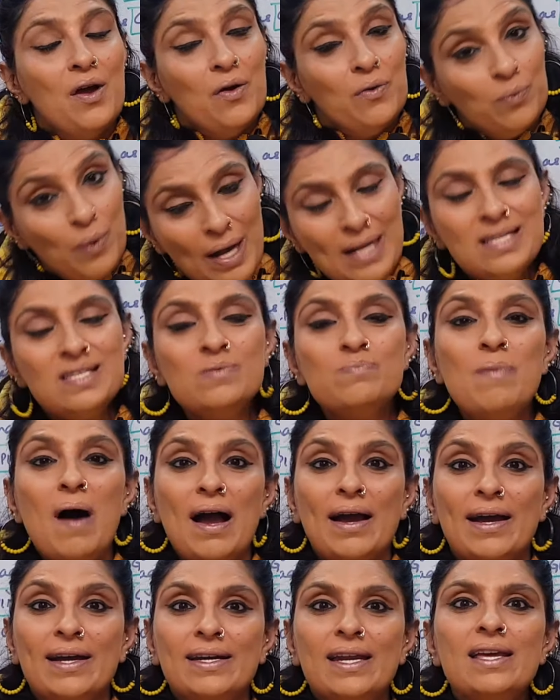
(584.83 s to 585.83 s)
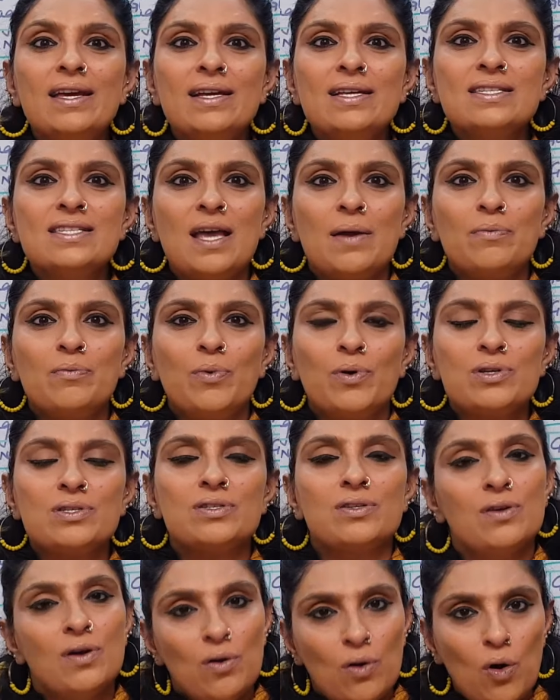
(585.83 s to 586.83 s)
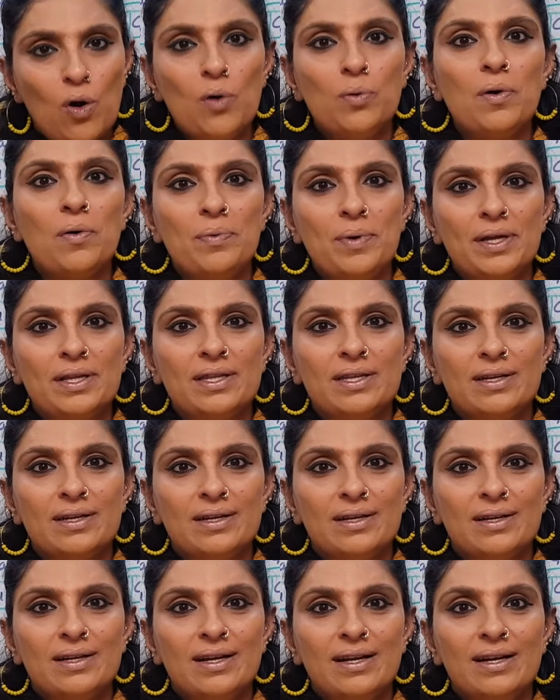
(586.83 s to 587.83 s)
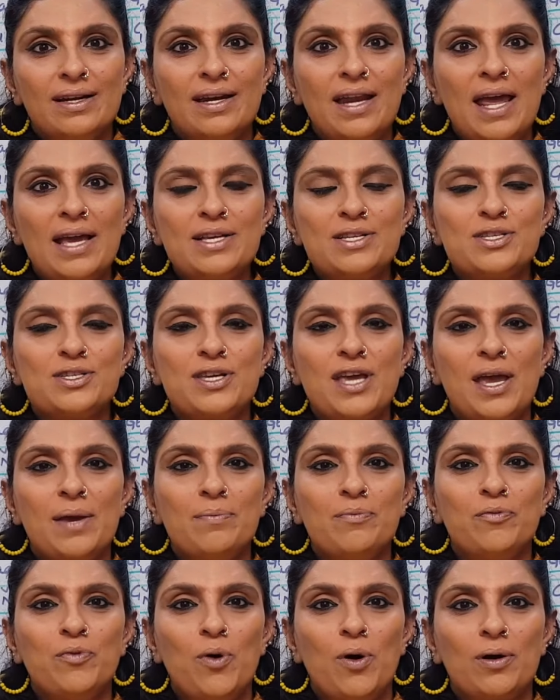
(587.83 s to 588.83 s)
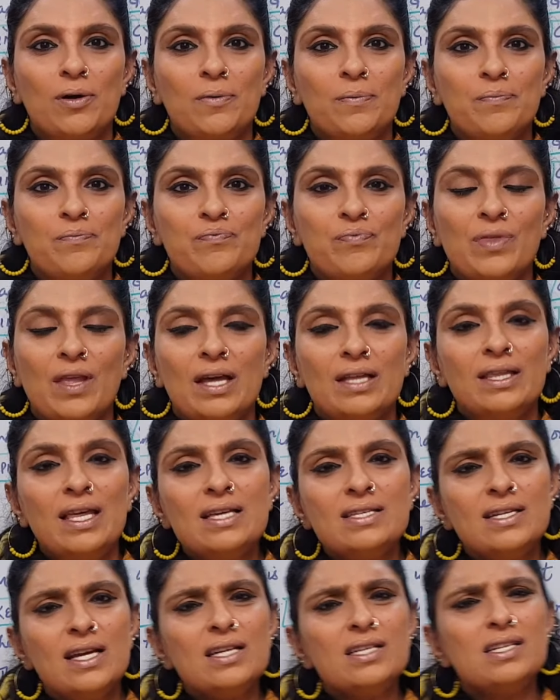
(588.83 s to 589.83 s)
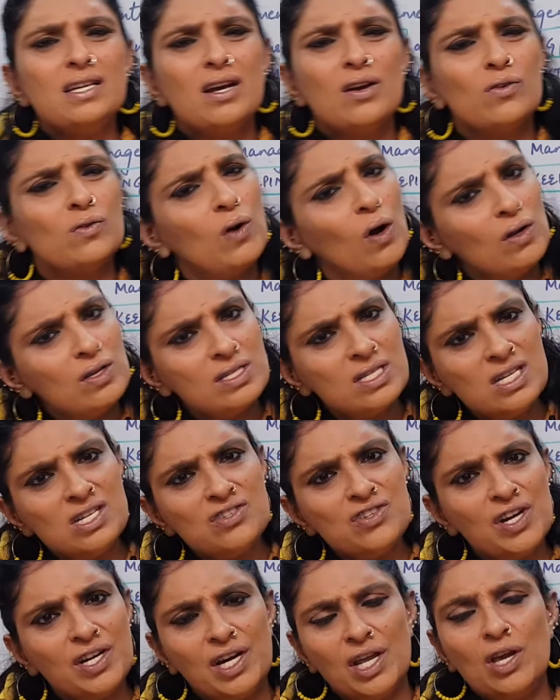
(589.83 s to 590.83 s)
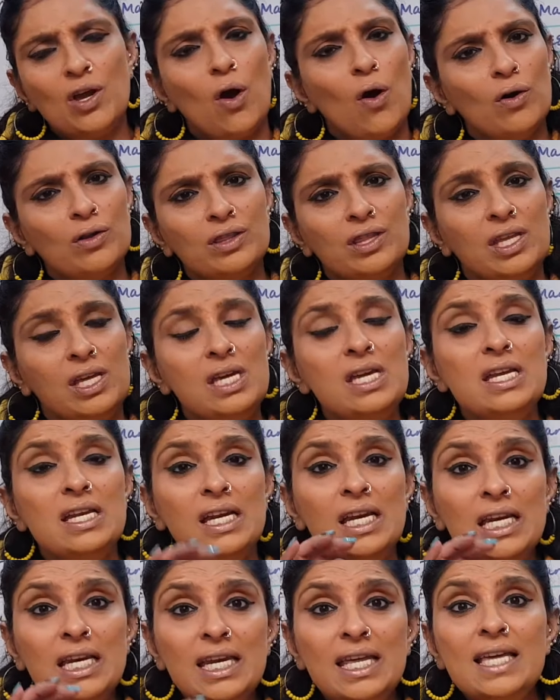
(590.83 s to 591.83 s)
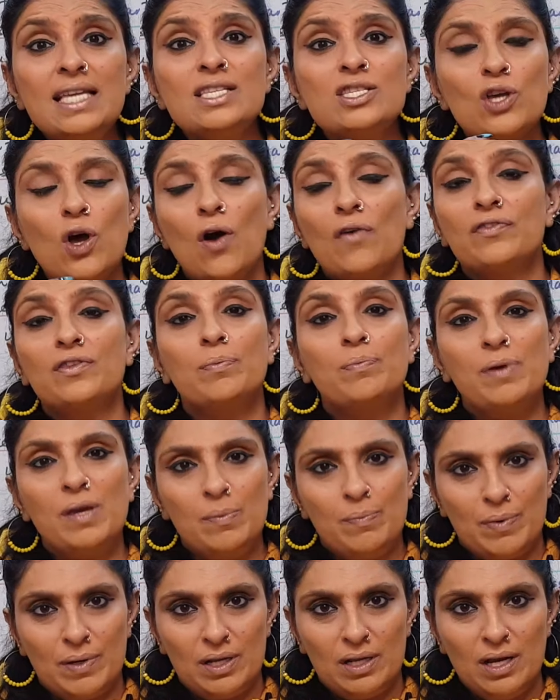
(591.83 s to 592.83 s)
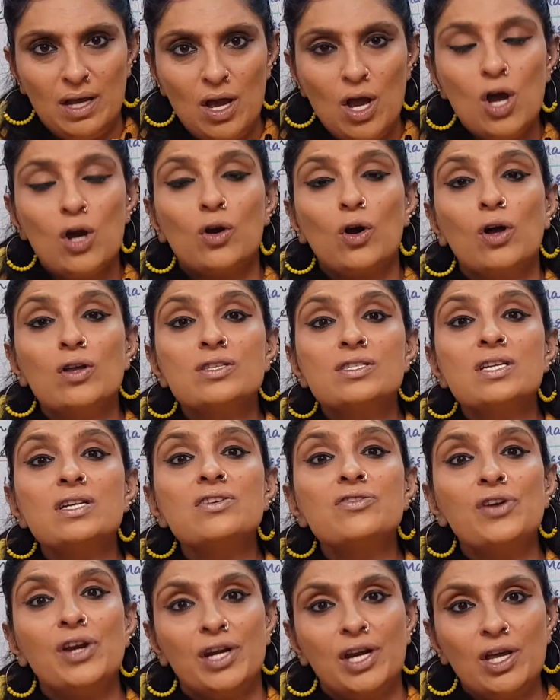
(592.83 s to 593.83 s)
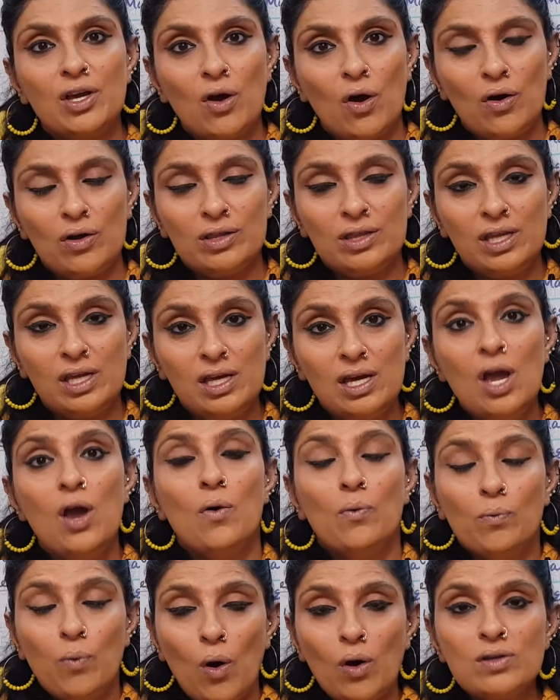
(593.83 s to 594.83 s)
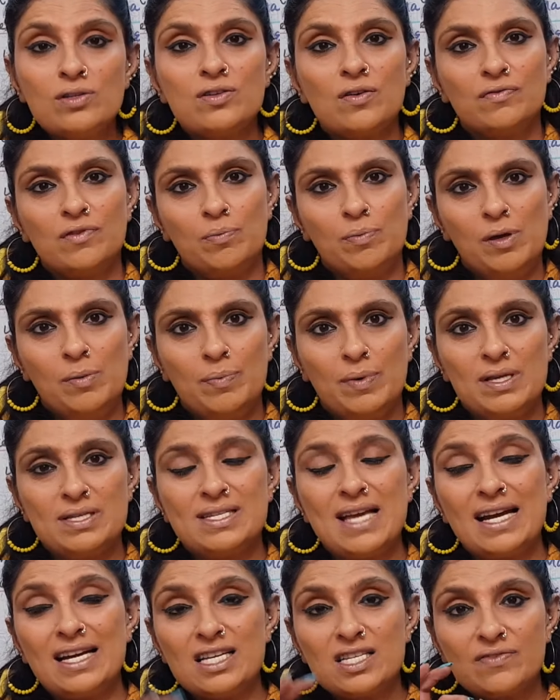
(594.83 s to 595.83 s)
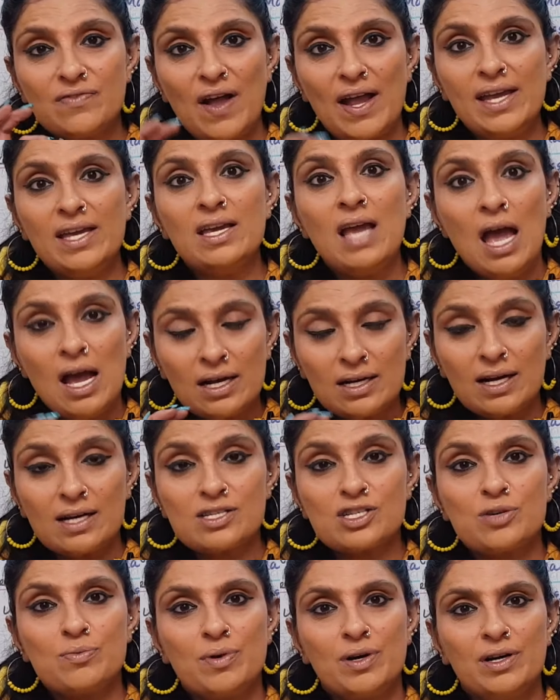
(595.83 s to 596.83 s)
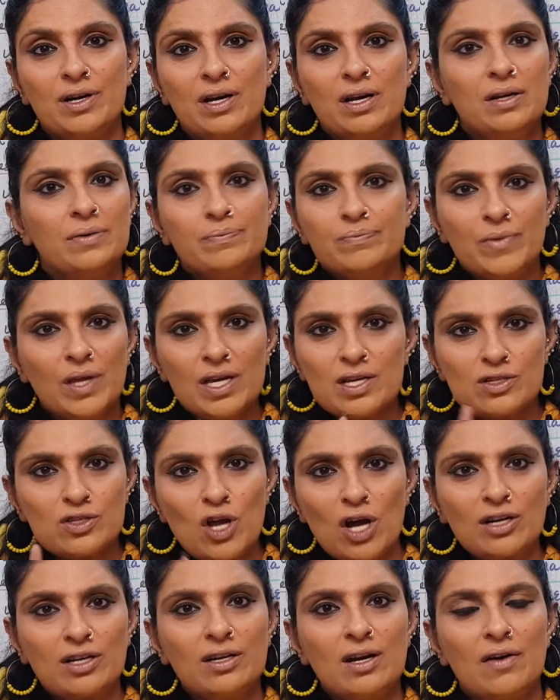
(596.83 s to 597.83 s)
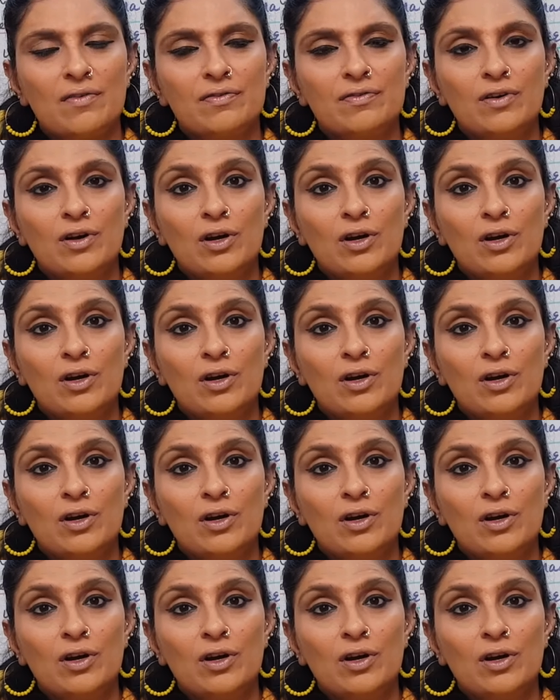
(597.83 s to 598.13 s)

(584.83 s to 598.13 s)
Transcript: Once marketing concept was over with, next came what? They said concentrating on the needs of the people, concentrating on the wants of the people, satisfying customer is not enough.